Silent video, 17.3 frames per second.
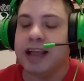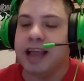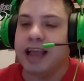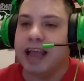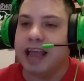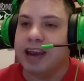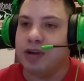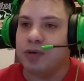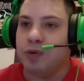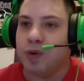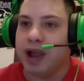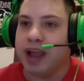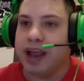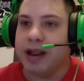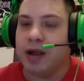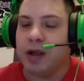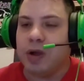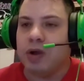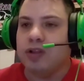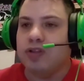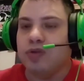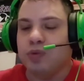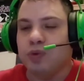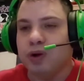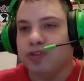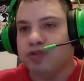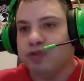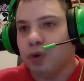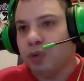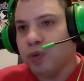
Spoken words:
Anyway, would The